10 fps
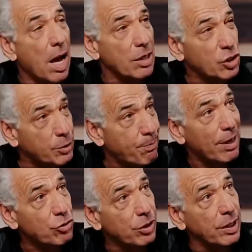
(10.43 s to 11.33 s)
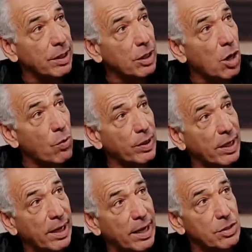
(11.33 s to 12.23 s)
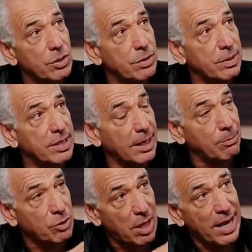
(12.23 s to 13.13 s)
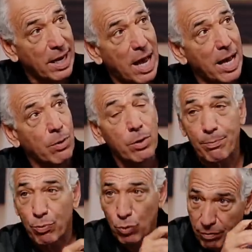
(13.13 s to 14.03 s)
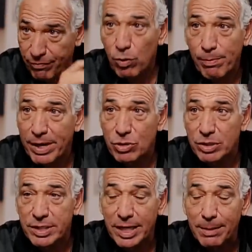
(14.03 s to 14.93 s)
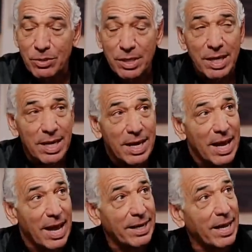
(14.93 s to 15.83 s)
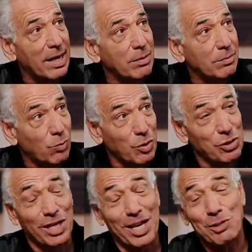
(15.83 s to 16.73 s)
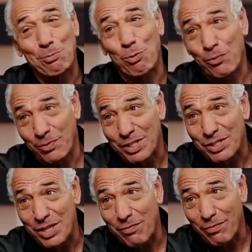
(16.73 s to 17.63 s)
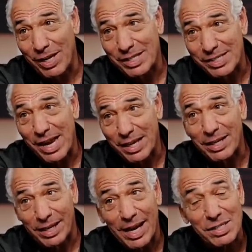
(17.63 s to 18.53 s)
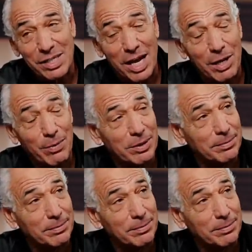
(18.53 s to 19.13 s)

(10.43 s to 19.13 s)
especially going against teams like Iowa, pro formation teams, and that once again proved itself last Saturday against Iowa.